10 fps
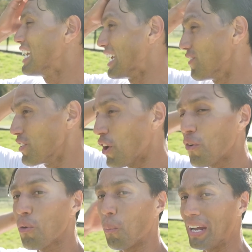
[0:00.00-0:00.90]
Even
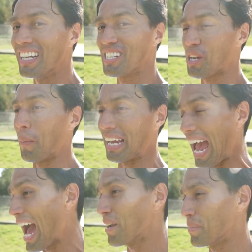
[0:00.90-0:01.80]
though the wind is going
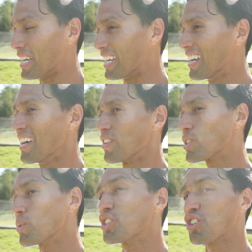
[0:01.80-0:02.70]
at me,
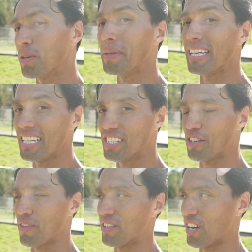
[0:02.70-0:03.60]
this one should be
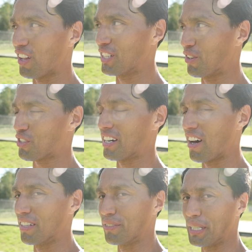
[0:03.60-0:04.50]
easier than the nollie nose grind
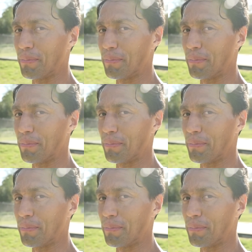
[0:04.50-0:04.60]
nollie flip.